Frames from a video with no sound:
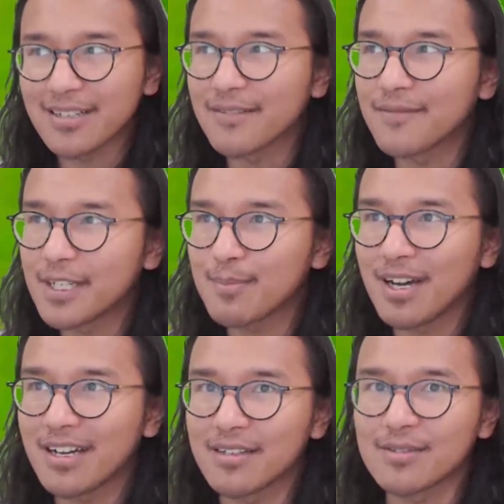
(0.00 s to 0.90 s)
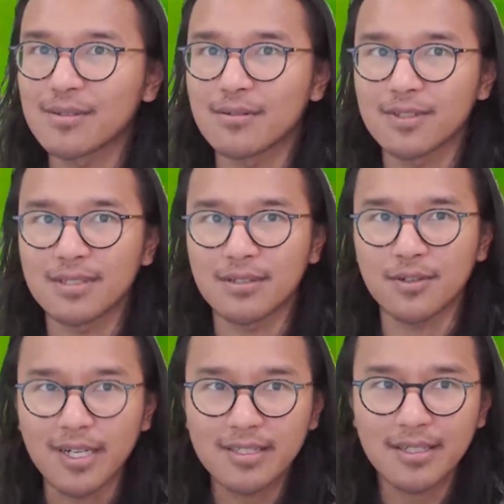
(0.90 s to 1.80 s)
The first part is sort of just the
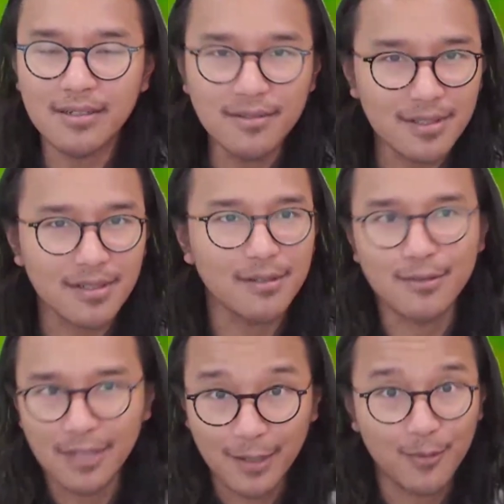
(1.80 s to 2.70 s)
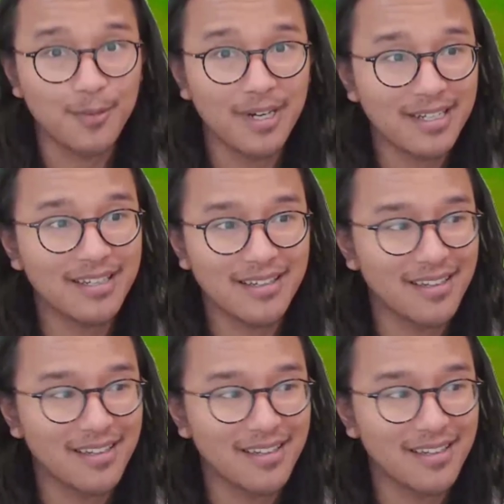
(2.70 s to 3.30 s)
trade skill, so woodworking,